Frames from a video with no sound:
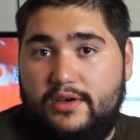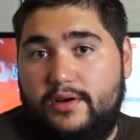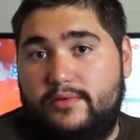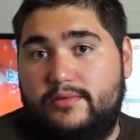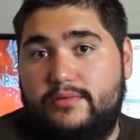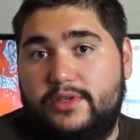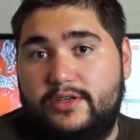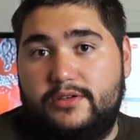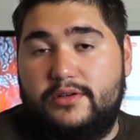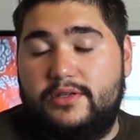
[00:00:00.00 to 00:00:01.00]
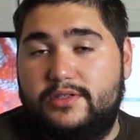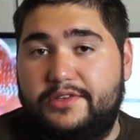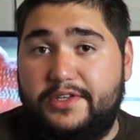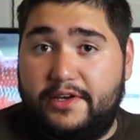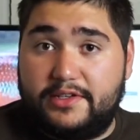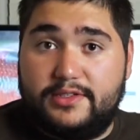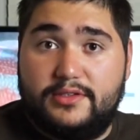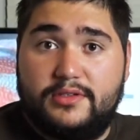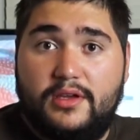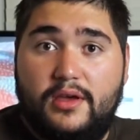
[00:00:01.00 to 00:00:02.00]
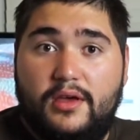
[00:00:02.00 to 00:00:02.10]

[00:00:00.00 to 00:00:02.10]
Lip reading: out here into Texas,